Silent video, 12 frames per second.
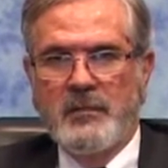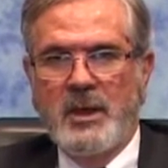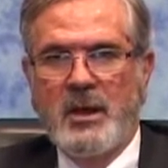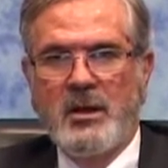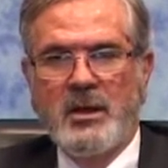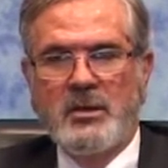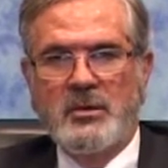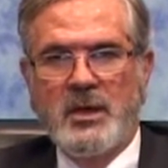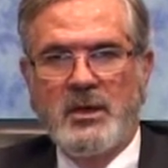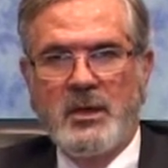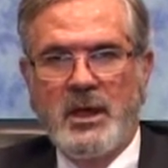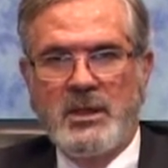let you try
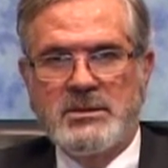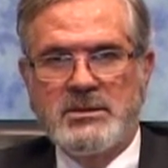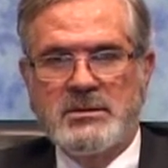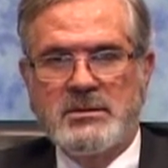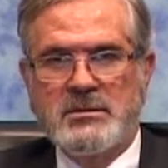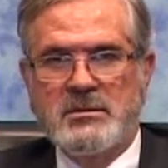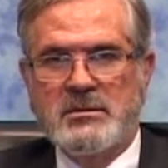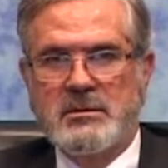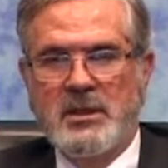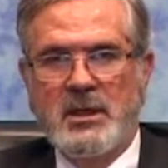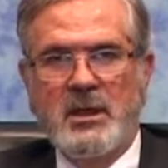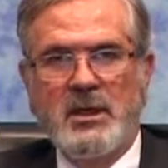your case,
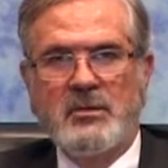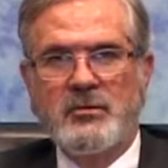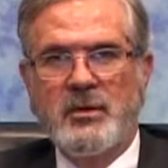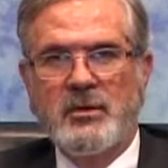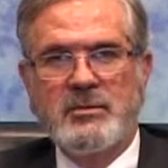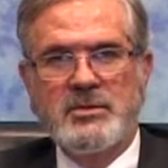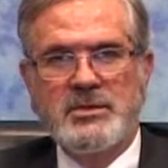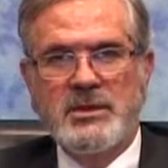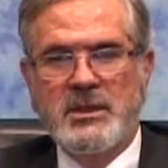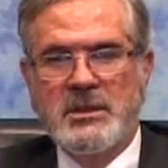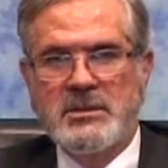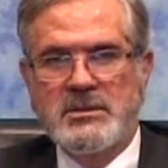yet he controlled the
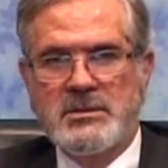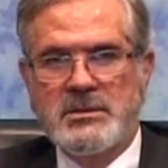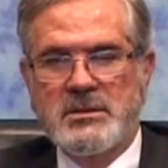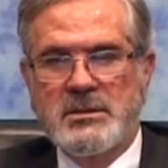proceedings.